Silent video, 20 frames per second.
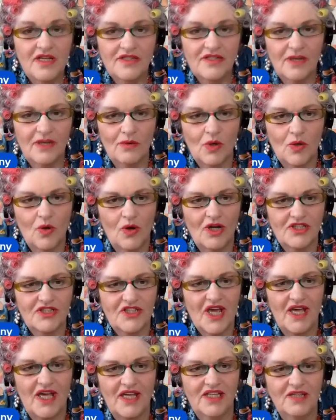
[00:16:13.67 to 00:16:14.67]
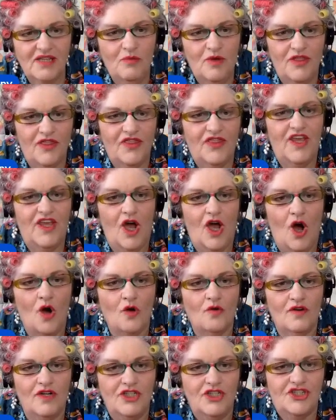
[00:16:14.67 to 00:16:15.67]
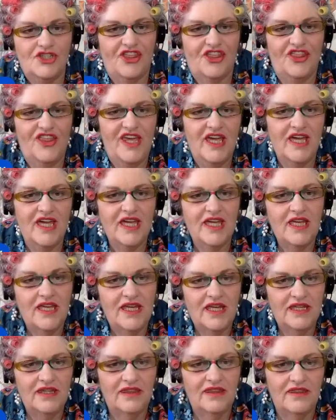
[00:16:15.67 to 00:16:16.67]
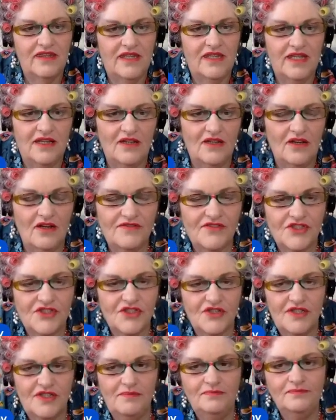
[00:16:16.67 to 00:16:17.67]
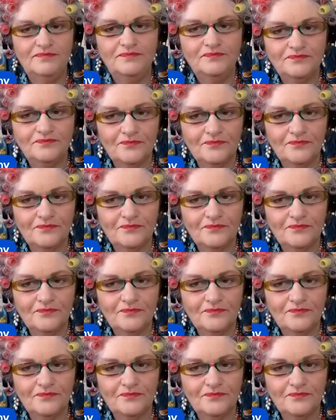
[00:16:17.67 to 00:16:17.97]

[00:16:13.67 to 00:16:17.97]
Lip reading: they were quite taken with the orange thing in the live stream.